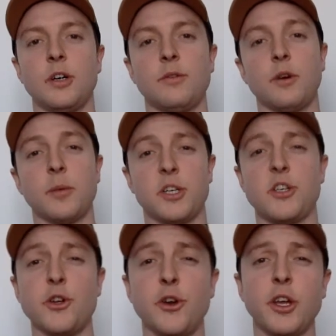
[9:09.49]
From a
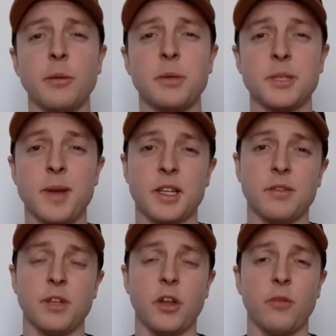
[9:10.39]
shooting
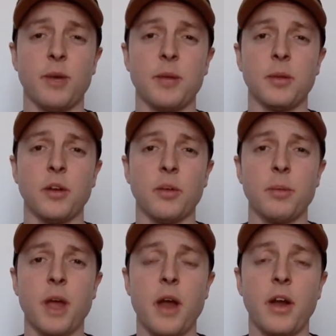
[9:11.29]
perspective, a lot of people are
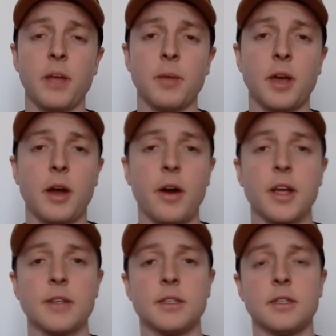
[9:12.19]
comparing him to Curry
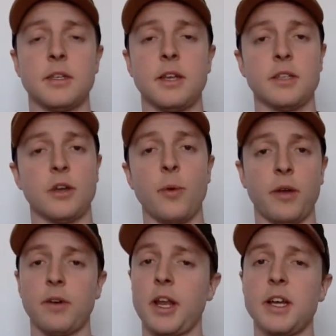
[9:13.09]
because he has a
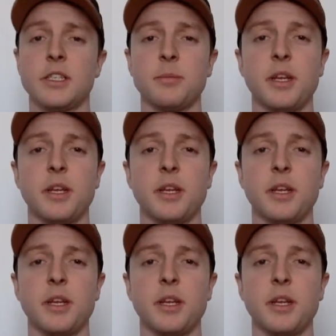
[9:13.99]
quick release,